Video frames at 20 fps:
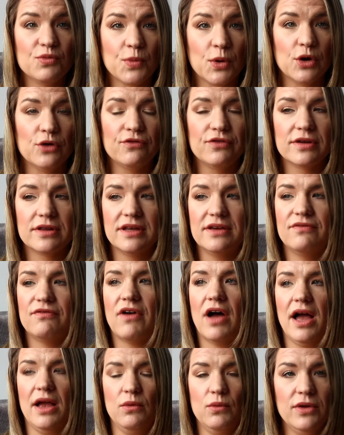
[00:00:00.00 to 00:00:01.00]
perfectly
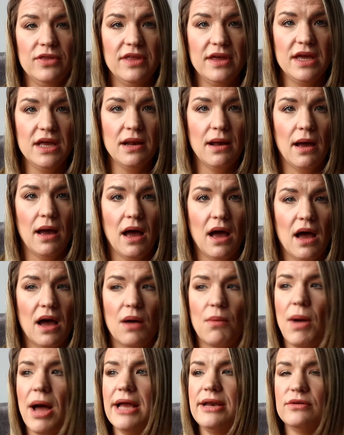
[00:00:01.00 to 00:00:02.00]
fine with it.
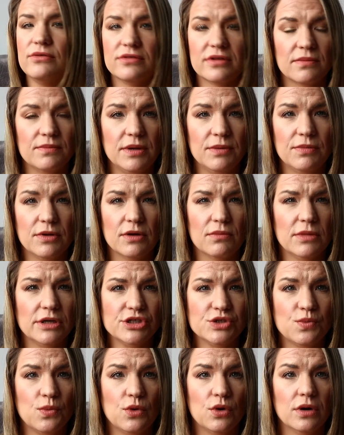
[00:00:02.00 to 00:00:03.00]
I know some people are
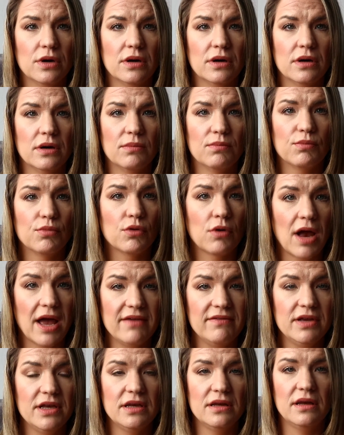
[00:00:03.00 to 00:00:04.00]
much more
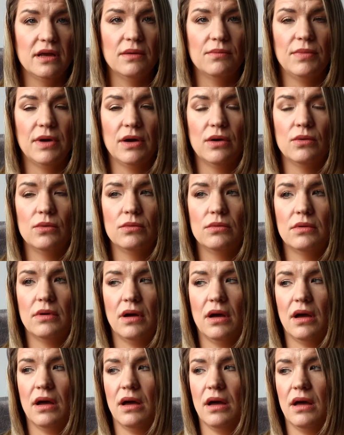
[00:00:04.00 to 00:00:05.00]
private about
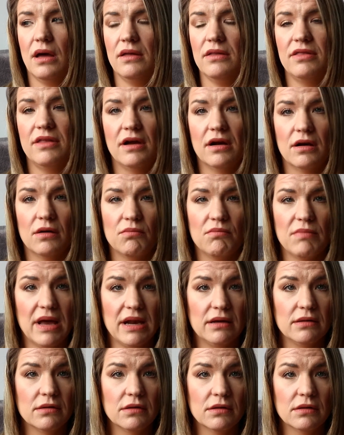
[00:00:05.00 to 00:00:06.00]
their
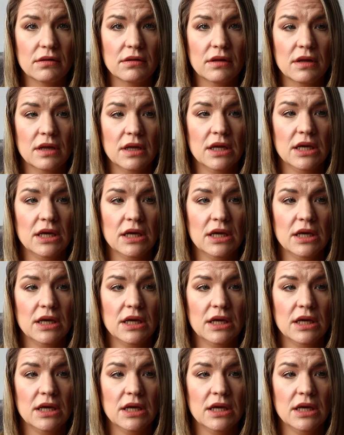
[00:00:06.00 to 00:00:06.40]
medical